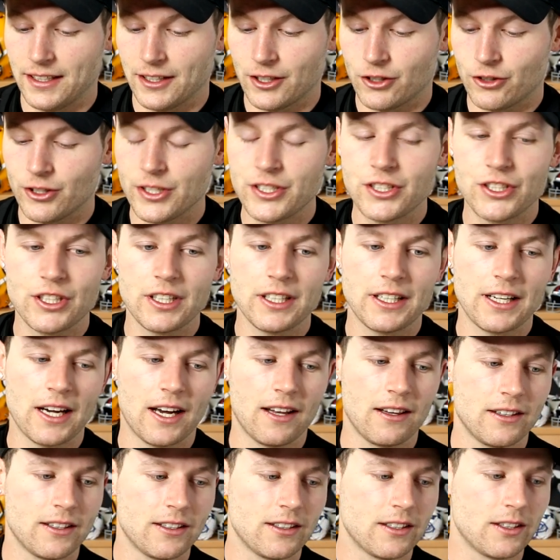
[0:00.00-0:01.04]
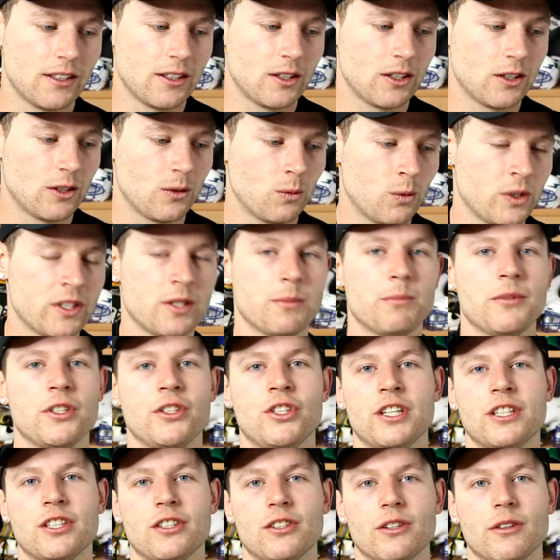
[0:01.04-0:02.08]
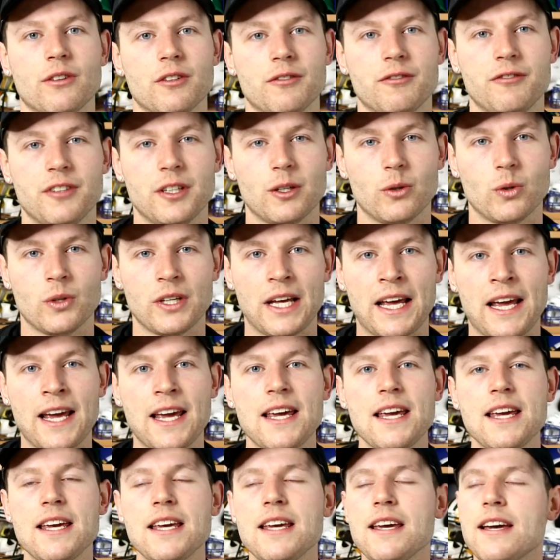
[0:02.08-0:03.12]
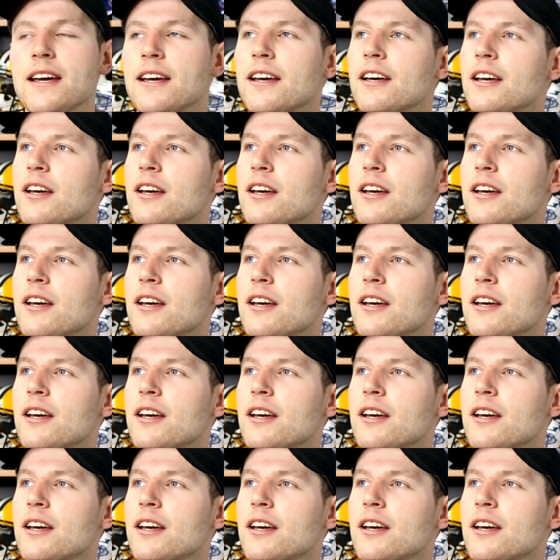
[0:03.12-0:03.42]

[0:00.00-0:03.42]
Christian Cullen was a magician on the field. He